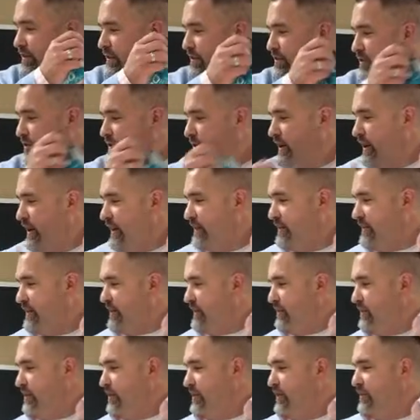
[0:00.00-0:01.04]
just you guys in
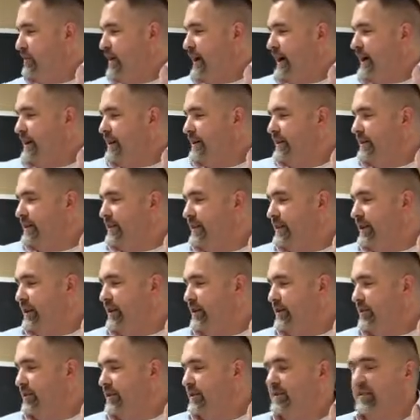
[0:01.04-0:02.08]
the room, I could
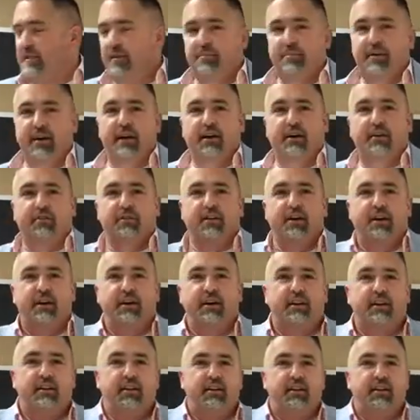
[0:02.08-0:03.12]
kill this lapel, right?